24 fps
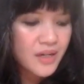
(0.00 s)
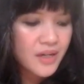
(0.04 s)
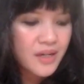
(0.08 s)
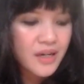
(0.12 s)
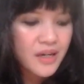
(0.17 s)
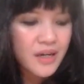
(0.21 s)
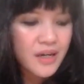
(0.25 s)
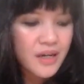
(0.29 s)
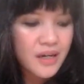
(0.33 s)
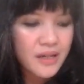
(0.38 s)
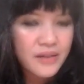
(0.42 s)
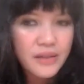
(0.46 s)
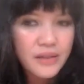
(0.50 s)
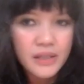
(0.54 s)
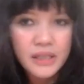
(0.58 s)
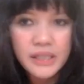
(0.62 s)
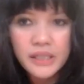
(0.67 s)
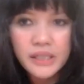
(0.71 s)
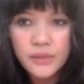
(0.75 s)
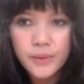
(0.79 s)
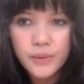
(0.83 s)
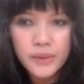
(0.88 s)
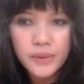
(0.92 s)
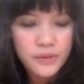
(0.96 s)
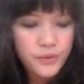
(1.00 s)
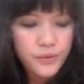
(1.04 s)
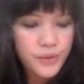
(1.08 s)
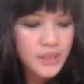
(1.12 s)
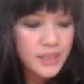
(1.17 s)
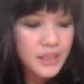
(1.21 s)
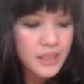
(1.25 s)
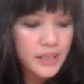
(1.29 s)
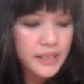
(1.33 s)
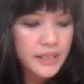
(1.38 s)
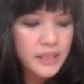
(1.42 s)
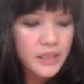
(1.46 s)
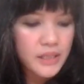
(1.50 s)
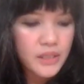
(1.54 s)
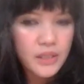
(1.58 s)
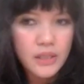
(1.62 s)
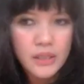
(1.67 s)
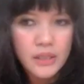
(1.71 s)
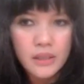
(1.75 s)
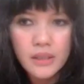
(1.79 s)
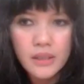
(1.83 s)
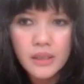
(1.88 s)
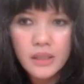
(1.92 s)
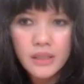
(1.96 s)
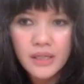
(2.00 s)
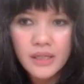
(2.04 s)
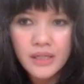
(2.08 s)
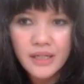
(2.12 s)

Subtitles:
The literal translation